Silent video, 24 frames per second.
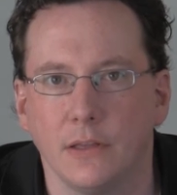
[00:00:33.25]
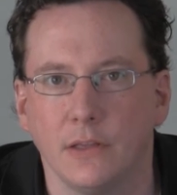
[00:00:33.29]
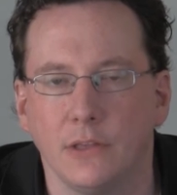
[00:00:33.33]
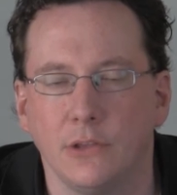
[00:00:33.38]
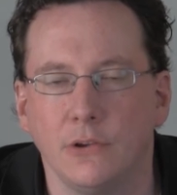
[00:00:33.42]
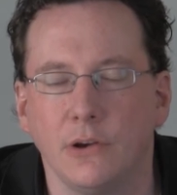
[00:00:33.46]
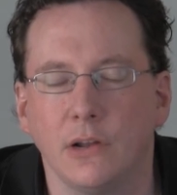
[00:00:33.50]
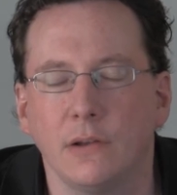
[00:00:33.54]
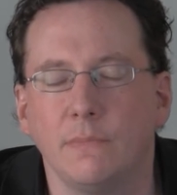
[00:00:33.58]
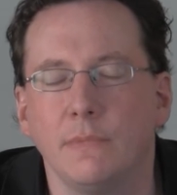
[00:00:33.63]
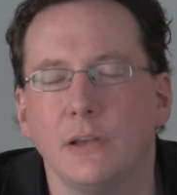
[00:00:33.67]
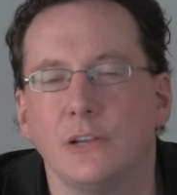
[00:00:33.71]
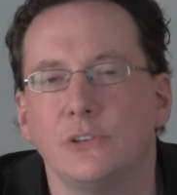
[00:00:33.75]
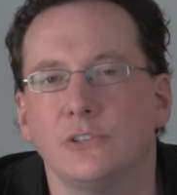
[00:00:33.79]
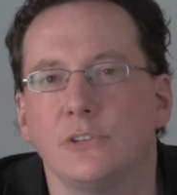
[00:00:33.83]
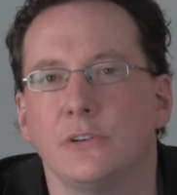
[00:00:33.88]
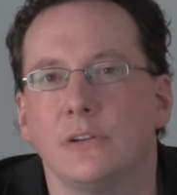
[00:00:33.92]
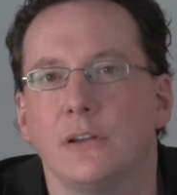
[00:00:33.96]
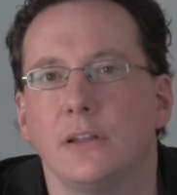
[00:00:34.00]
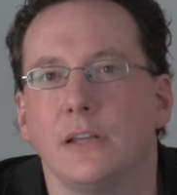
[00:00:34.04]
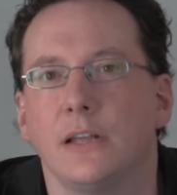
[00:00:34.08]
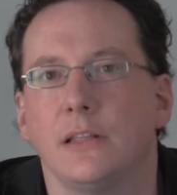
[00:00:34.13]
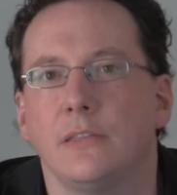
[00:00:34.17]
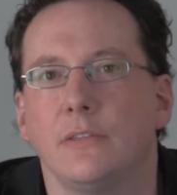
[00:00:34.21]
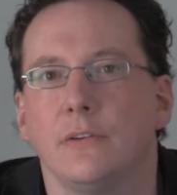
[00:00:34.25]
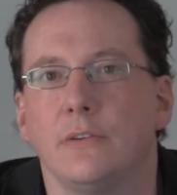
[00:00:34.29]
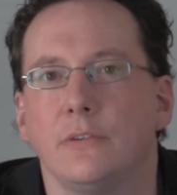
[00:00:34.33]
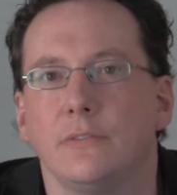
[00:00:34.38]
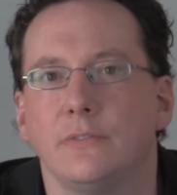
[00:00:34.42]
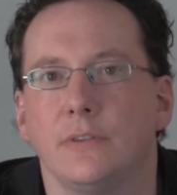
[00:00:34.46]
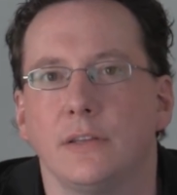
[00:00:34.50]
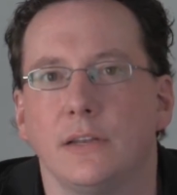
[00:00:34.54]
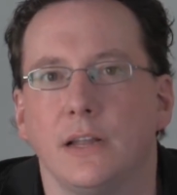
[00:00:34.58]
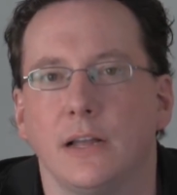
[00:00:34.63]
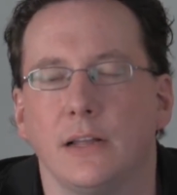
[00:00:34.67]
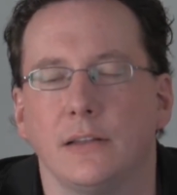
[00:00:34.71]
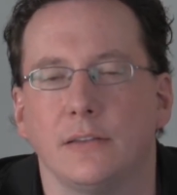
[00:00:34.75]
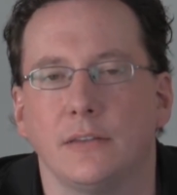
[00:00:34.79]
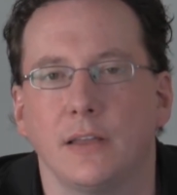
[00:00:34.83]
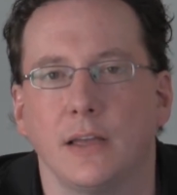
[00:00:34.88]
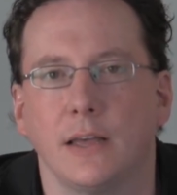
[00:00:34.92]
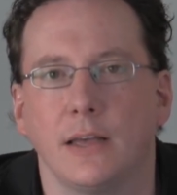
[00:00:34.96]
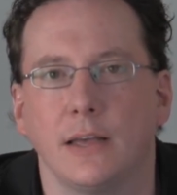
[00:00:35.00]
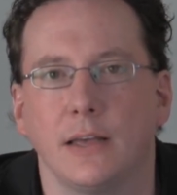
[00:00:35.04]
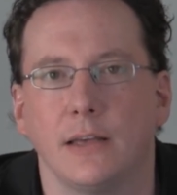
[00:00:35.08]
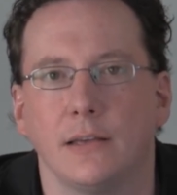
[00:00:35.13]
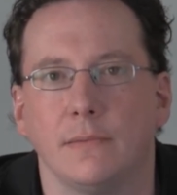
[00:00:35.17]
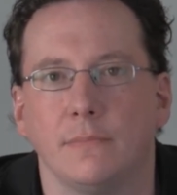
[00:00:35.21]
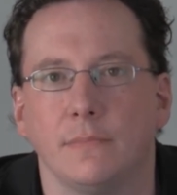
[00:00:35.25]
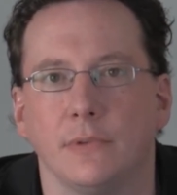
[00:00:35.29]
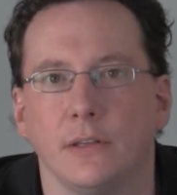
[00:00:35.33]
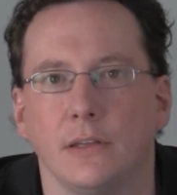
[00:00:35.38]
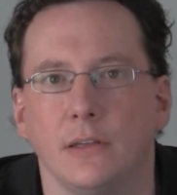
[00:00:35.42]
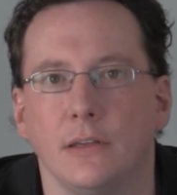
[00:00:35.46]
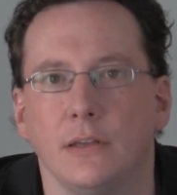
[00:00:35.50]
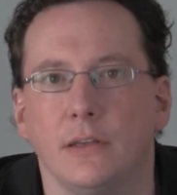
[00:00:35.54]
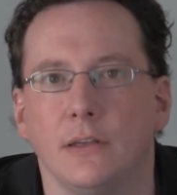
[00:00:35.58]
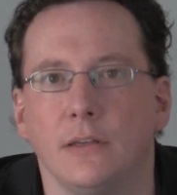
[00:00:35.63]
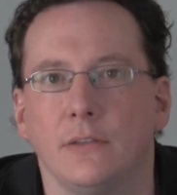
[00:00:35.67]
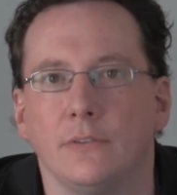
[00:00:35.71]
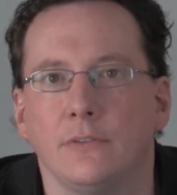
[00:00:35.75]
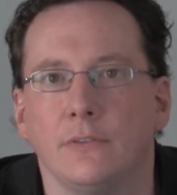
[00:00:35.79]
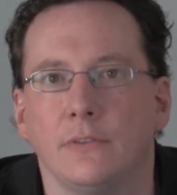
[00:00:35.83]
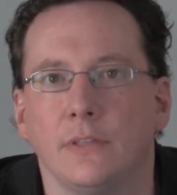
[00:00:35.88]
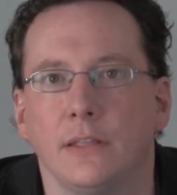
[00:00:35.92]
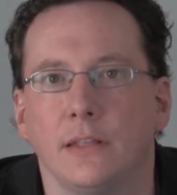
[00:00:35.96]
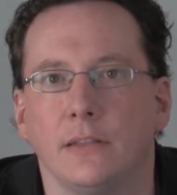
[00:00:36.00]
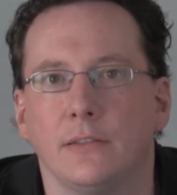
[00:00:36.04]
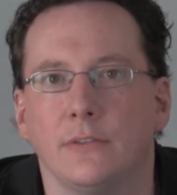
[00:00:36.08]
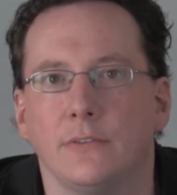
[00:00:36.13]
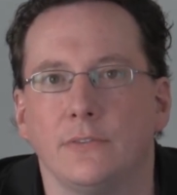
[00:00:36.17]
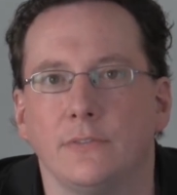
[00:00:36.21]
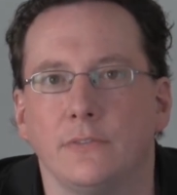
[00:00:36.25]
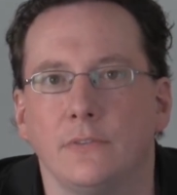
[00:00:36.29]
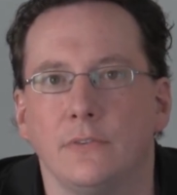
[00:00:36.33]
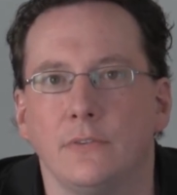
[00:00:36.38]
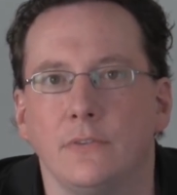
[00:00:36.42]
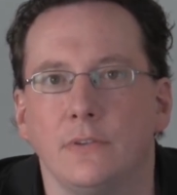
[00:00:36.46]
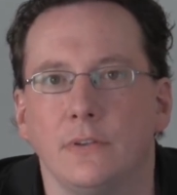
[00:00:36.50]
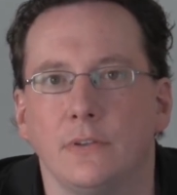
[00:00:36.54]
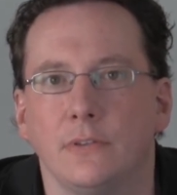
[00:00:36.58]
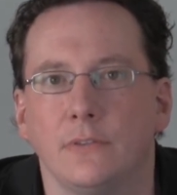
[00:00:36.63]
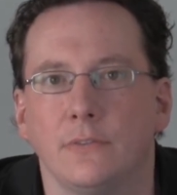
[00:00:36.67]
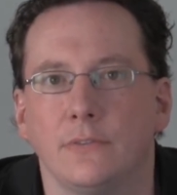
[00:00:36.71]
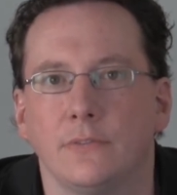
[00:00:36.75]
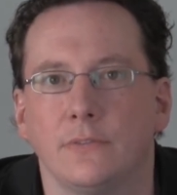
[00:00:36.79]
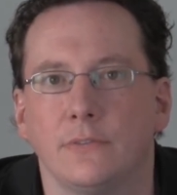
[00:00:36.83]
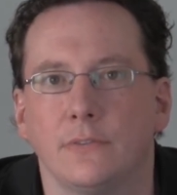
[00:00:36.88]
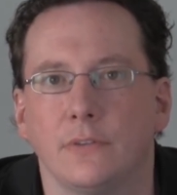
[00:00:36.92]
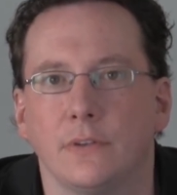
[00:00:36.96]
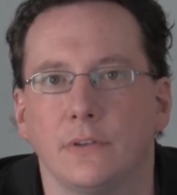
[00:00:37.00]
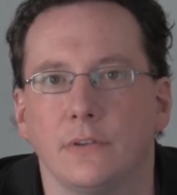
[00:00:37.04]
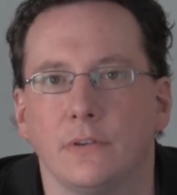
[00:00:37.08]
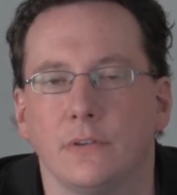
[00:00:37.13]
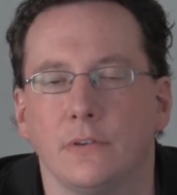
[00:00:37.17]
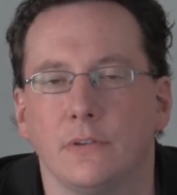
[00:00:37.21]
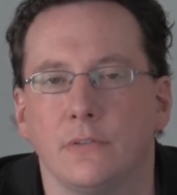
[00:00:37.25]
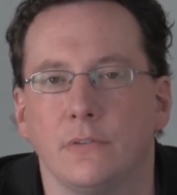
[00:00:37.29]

You want to make sure to get those in on time so that the students,